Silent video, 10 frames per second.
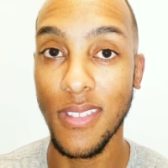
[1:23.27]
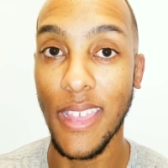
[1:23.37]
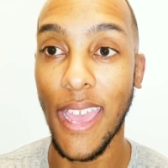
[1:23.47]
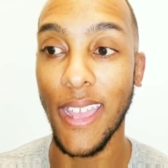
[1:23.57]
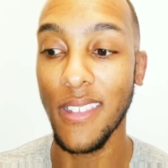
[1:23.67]

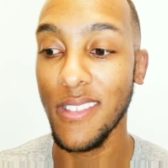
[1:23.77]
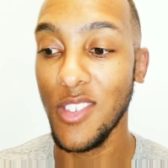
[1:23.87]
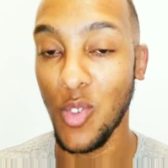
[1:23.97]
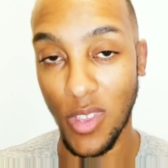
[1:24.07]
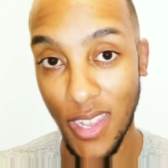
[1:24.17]
that
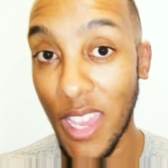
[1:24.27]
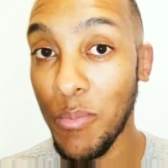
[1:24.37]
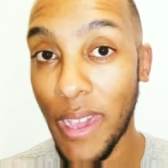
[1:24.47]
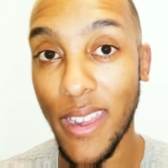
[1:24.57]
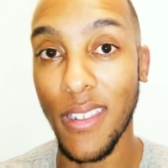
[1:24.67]
you can
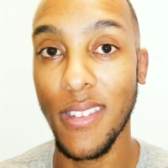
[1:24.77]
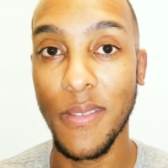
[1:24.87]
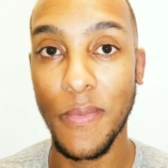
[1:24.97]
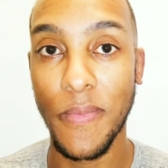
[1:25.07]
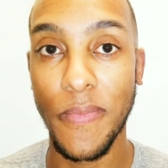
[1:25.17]
eat better.
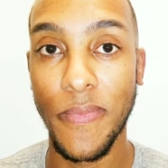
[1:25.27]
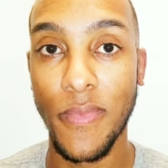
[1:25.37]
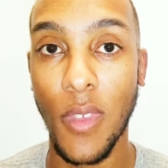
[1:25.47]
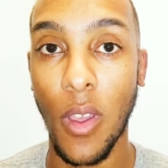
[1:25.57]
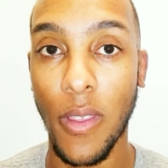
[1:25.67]

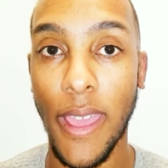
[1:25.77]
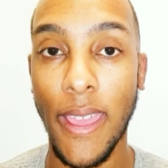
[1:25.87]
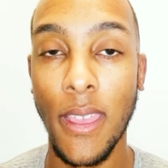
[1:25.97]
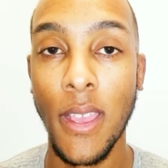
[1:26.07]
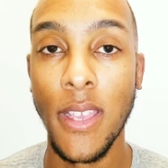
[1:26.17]

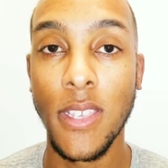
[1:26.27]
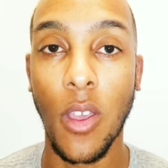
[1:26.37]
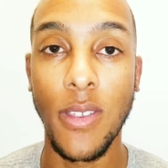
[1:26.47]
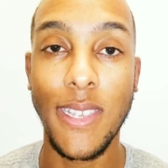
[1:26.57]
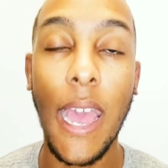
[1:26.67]
Okay?
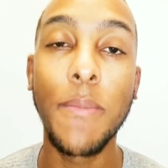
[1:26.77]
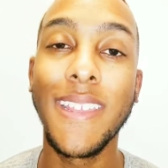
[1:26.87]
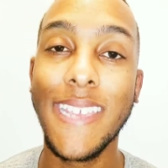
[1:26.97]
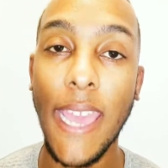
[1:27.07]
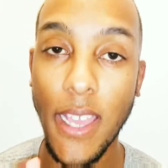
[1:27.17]
So it's time to
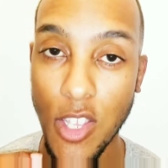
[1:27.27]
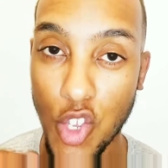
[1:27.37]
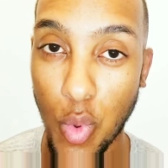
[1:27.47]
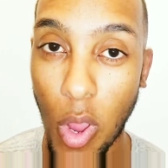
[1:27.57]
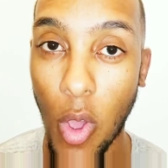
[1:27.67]
take
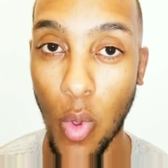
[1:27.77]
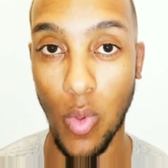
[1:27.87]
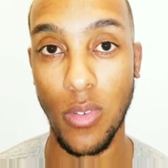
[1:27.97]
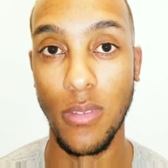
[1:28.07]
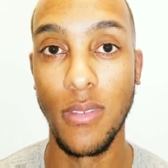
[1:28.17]

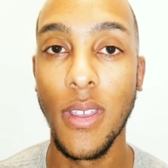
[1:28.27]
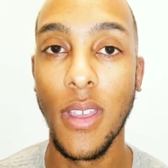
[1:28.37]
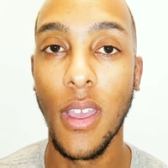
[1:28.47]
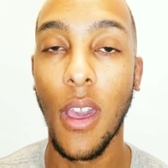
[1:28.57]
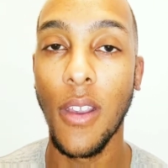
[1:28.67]
control
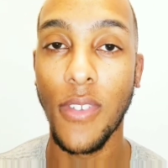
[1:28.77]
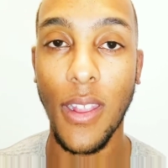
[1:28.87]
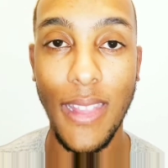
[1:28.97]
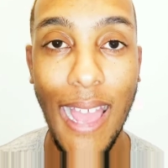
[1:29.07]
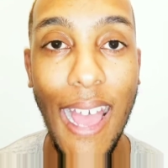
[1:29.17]
of
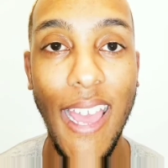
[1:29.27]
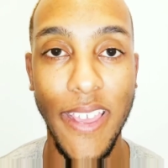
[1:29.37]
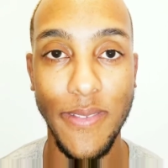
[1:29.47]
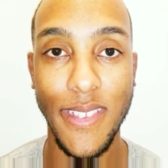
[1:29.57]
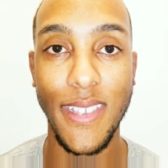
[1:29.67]
our
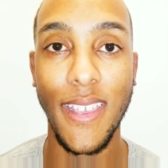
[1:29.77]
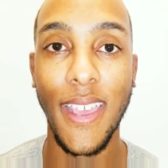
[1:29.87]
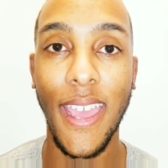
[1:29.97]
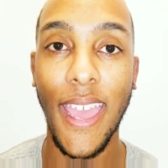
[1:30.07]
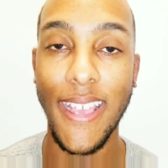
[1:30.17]
lives
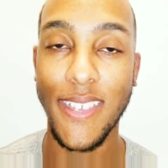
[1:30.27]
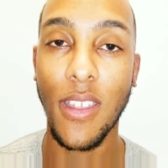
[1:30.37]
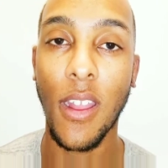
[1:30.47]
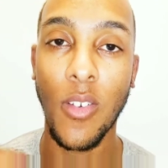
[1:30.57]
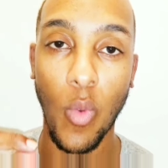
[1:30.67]
and
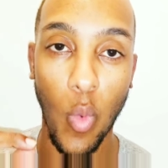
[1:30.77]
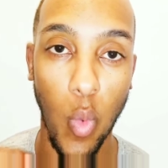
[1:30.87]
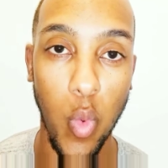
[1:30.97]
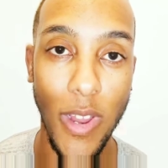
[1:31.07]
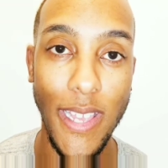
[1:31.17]
start
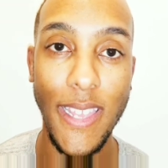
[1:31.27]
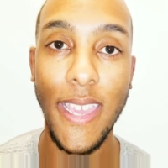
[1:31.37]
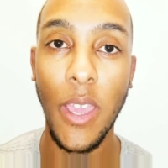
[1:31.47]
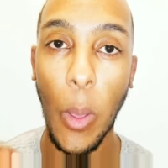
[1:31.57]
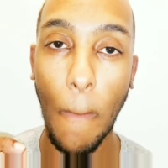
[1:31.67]

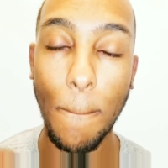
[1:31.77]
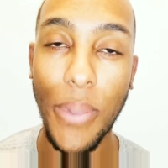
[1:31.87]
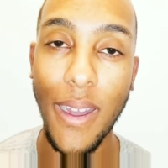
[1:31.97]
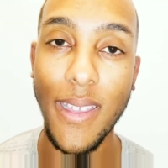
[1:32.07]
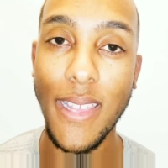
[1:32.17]
really
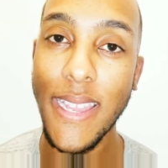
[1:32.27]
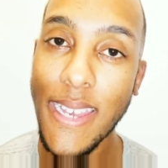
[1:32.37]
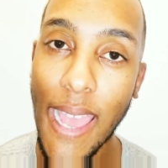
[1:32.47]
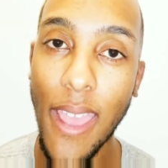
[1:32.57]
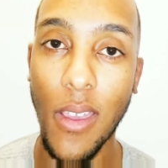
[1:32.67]
buckling
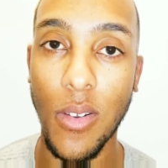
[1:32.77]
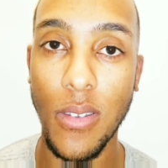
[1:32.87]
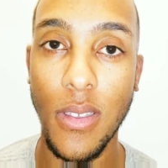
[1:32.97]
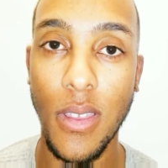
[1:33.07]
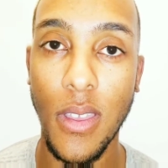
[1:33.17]
down.
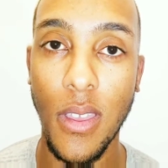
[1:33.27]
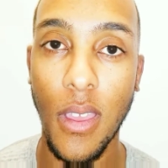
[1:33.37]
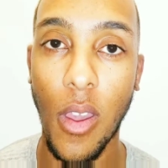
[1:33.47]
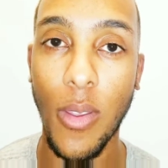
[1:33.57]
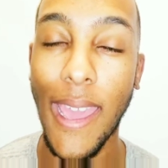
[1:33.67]

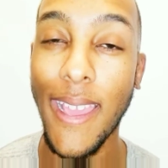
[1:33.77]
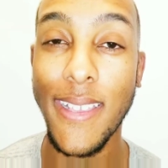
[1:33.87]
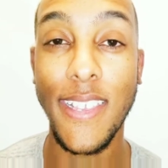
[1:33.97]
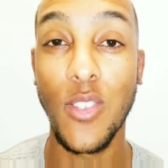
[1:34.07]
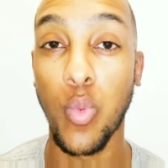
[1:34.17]
Okay?
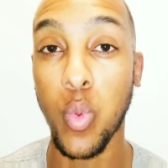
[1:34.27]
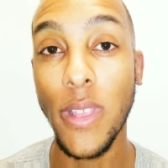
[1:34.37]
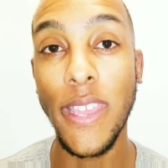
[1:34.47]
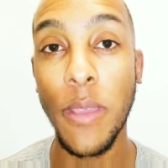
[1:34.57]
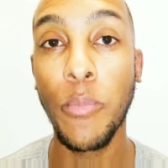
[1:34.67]
Because it's
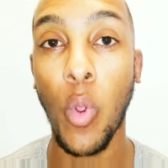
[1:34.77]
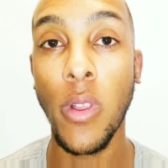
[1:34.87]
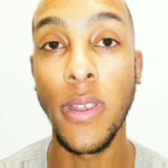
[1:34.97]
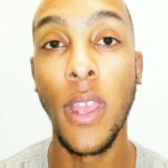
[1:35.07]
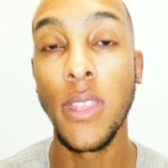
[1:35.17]
really
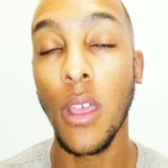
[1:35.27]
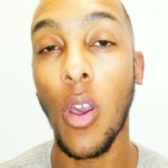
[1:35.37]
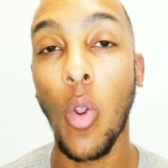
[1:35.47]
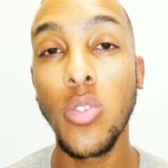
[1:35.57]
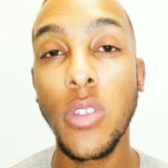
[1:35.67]
important. The
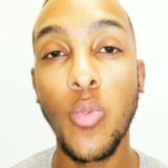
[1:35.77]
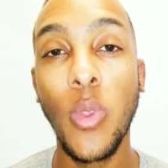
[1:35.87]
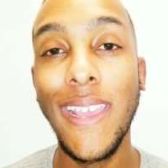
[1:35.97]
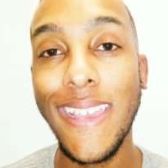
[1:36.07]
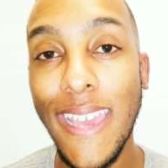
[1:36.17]
older
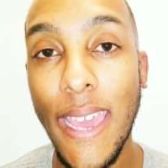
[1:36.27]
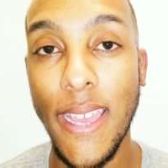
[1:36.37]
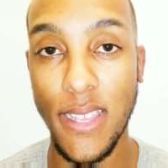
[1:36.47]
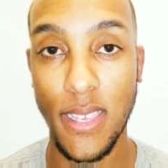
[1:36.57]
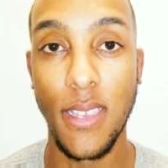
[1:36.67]
we
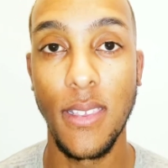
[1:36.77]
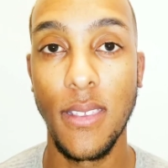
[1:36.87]
get,